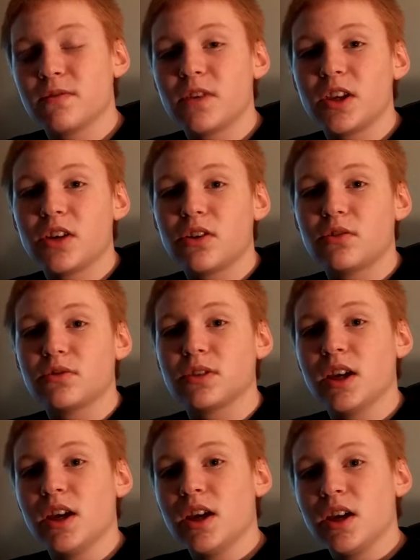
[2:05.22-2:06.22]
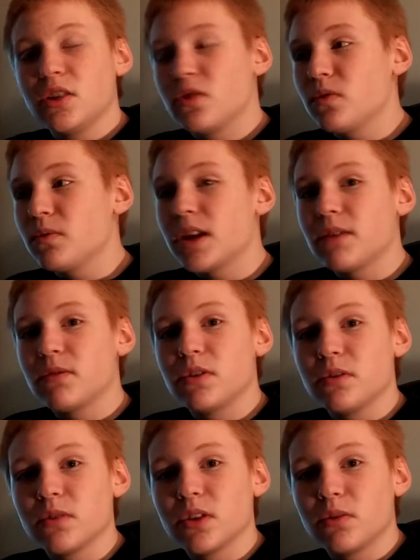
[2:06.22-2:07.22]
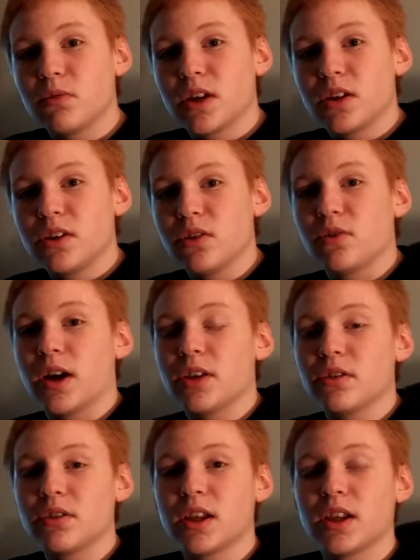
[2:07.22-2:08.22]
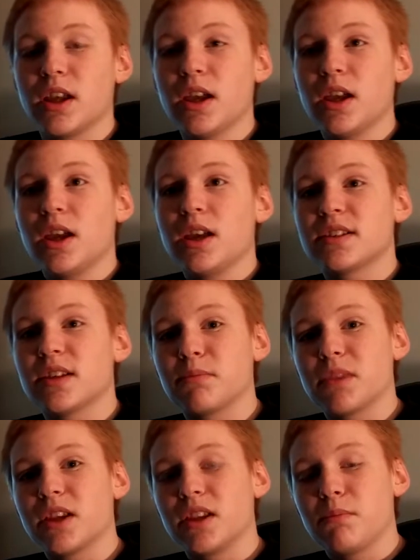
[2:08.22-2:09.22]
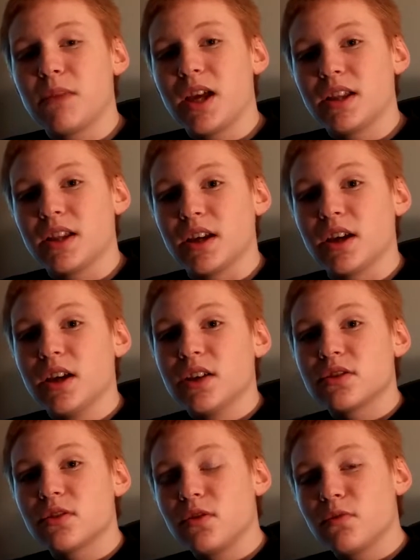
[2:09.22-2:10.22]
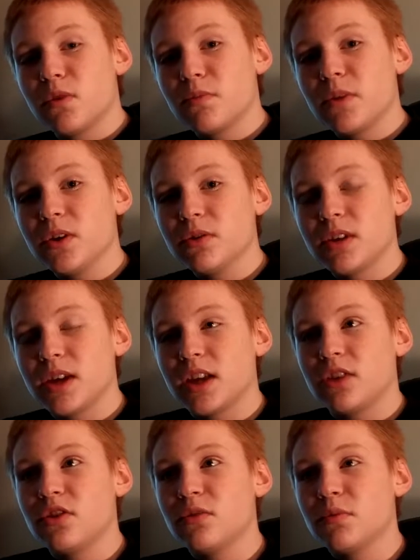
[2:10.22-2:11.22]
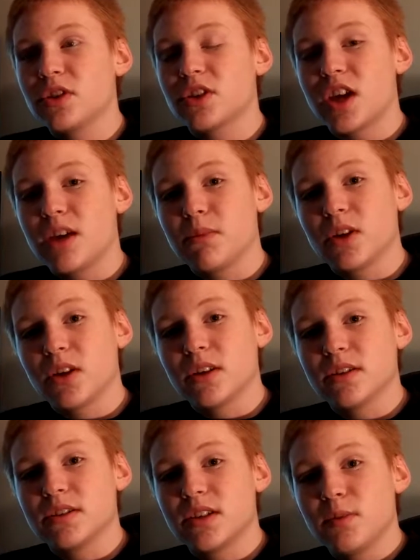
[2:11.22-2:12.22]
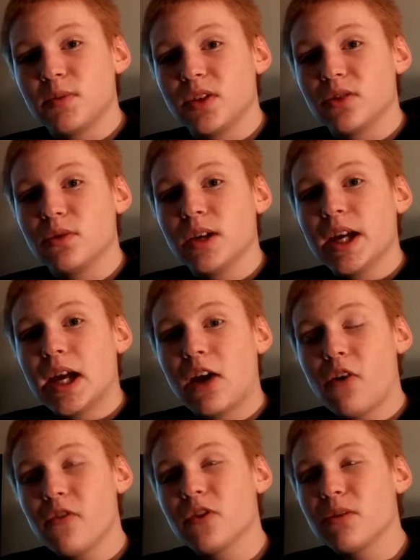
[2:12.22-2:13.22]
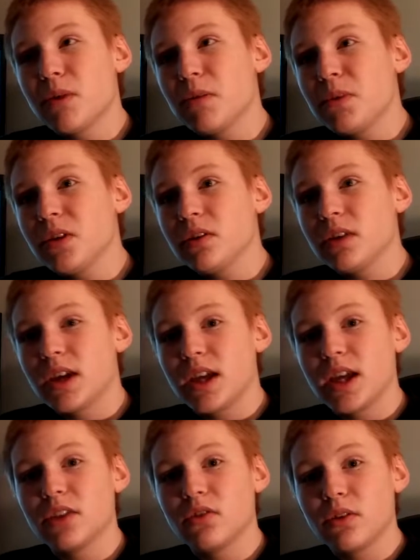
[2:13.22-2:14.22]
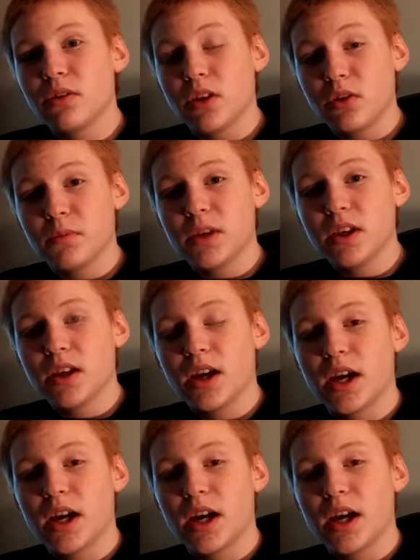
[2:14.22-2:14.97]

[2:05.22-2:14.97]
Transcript: videos, doing whatever you really want to do, other than something demanding. So you won't be able to get too much gaming on the CPU. However, it might be able to handle a little bit